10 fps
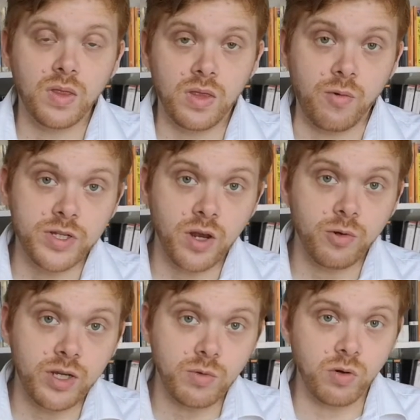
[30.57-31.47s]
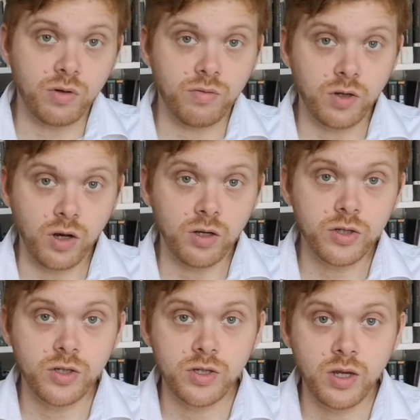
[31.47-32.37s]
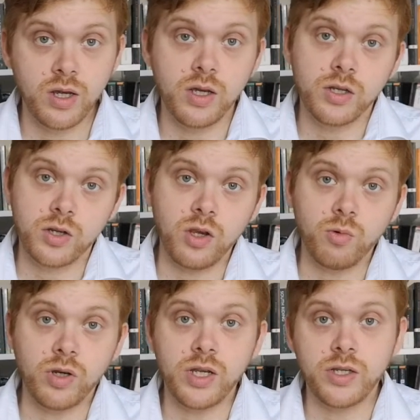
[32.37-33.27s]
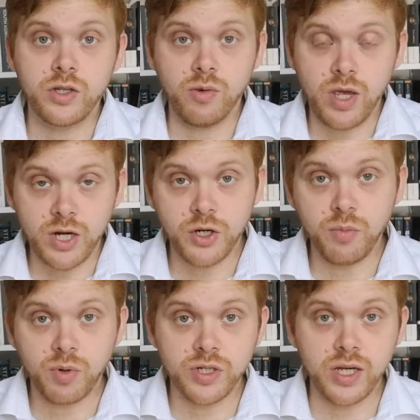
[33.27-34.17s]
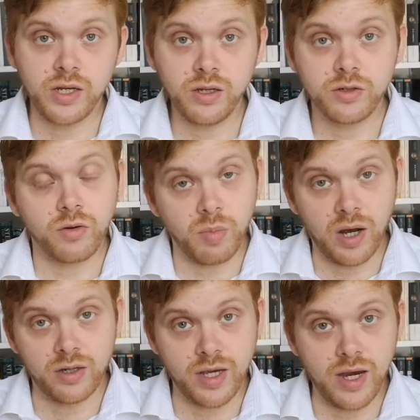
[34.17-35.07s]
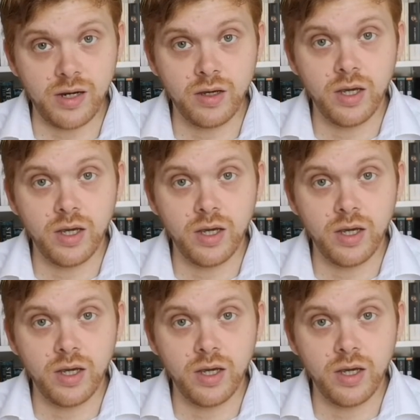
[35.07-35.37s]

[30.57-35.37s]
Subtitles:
There is no deemed order for costs, so you would need to issue proceedings under Part 8